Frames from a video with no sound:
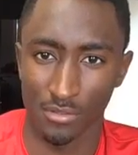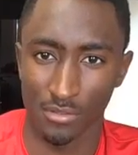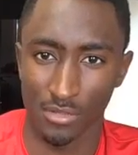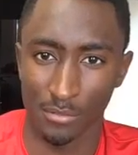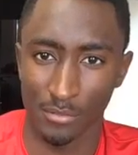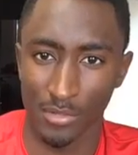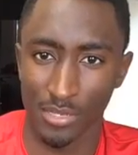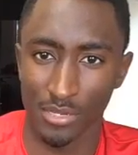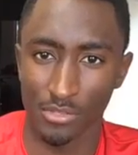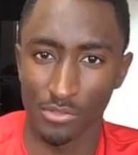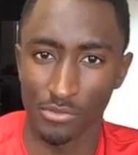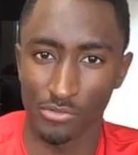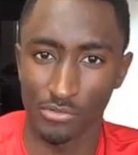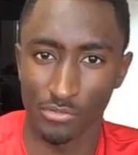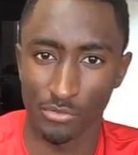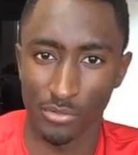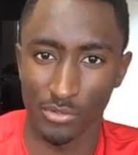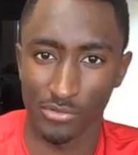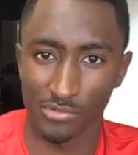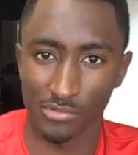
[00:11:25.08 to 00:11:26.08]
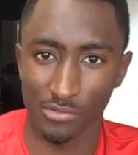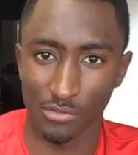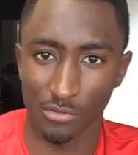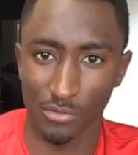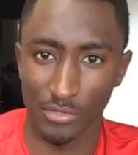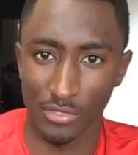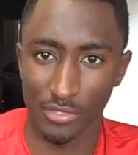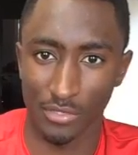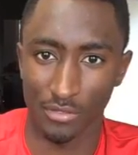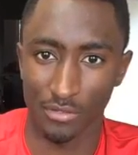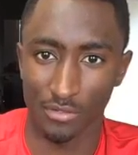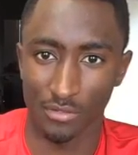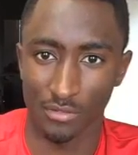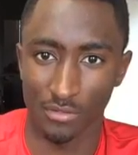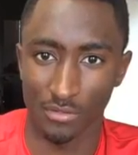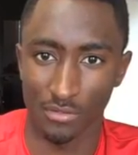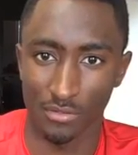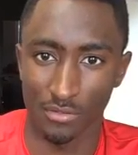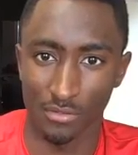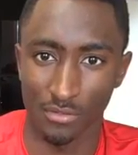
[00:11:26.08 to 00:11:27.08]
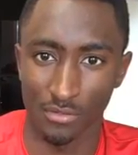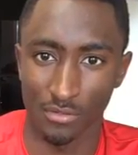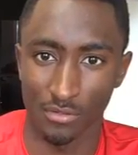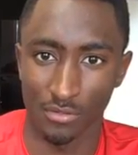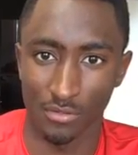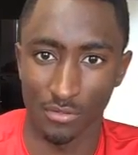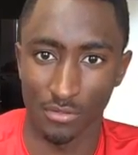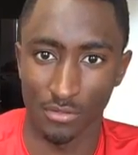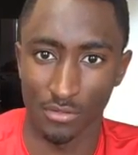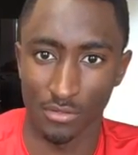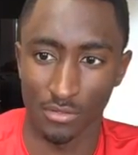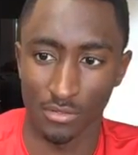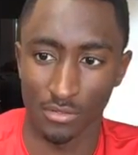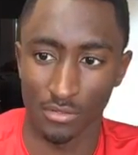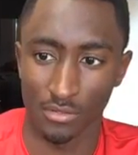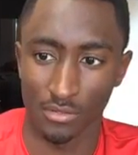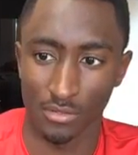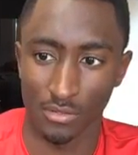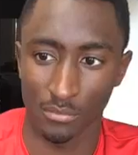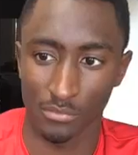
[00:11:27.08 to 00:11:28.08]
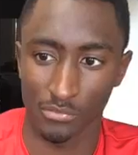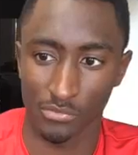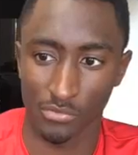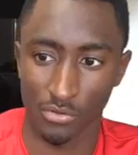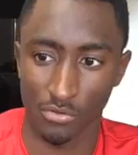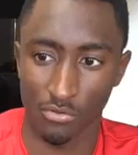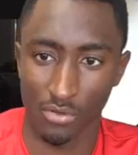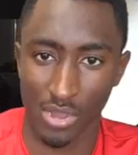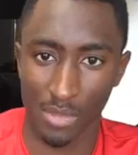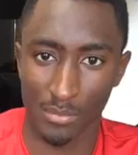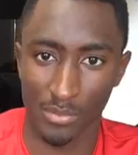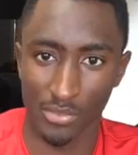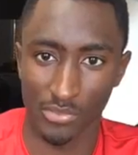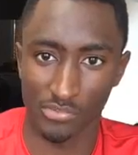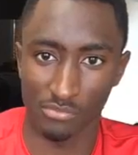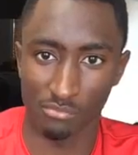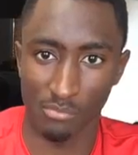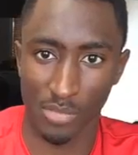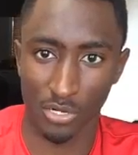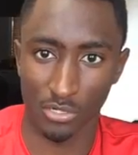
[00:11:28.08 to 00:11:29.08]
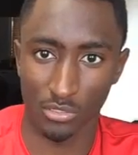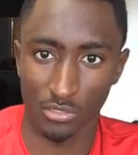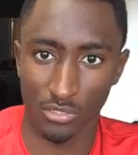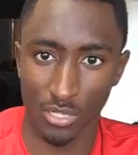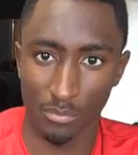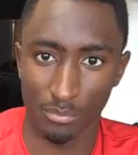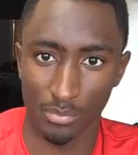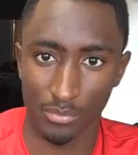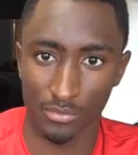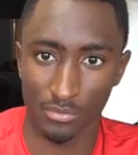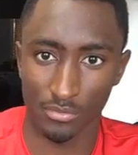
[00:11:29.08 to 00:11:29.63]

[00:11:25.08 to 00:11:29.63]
I'm getting used to it slowly. I'm sort of grabbing this metal lip.